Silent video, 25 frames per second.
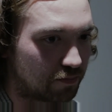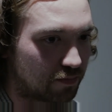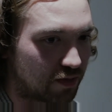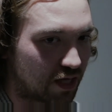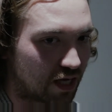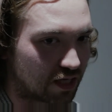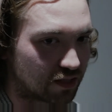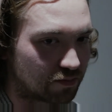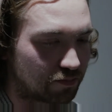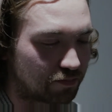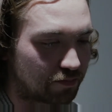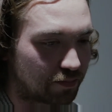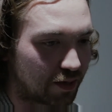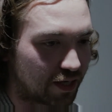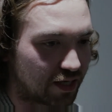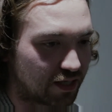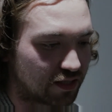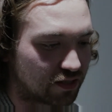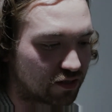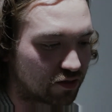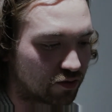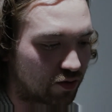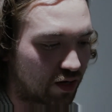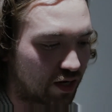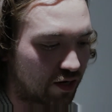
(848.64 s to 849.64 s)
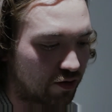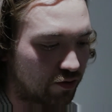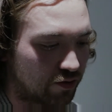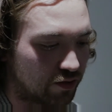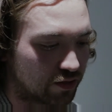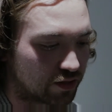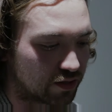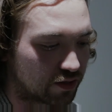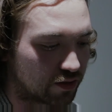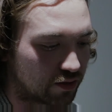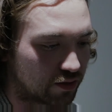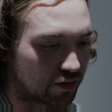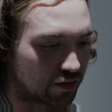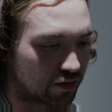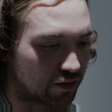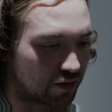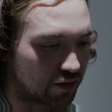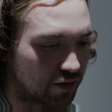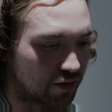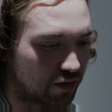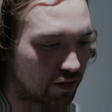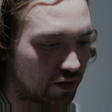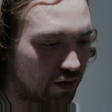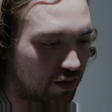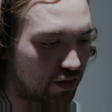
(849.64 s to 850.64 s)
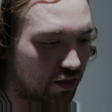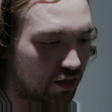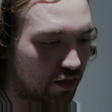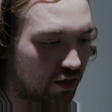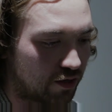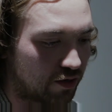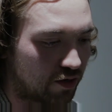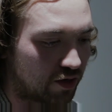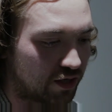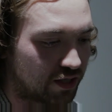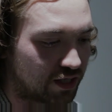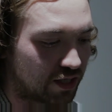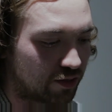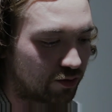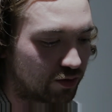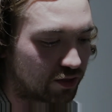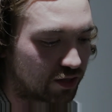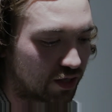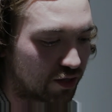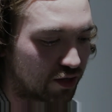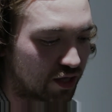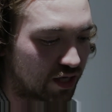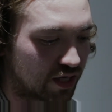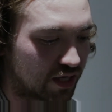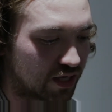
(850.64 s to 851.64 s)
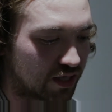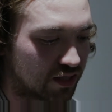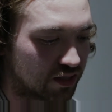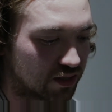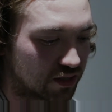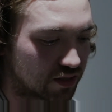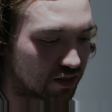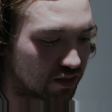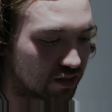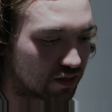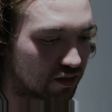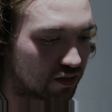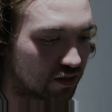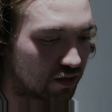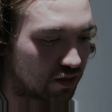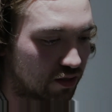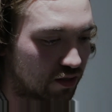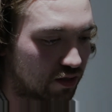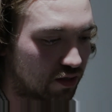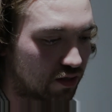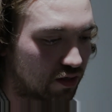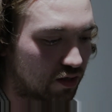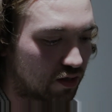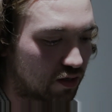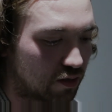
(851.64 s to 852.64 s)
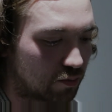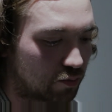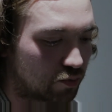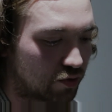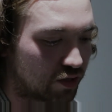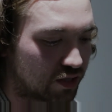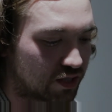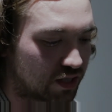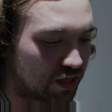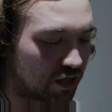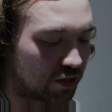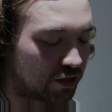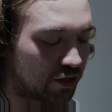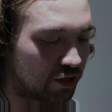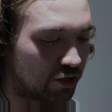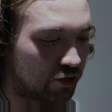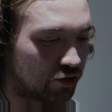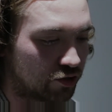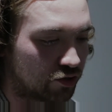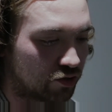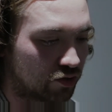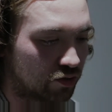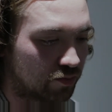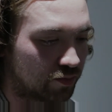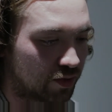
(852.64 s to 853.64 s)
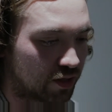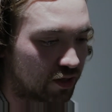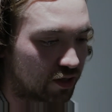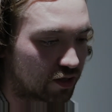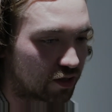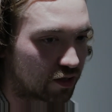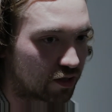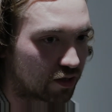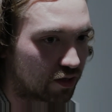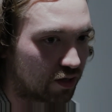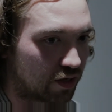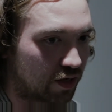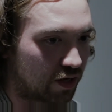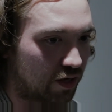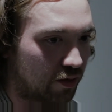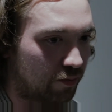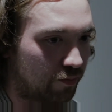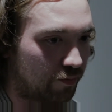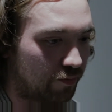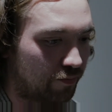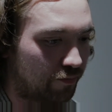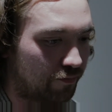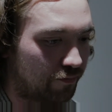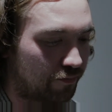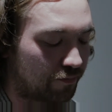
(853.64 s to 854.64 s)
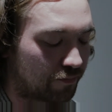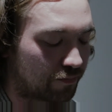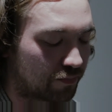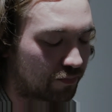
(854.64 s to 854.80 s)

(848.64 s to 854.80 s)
that's based around an idea which I think is pretty unusual, but I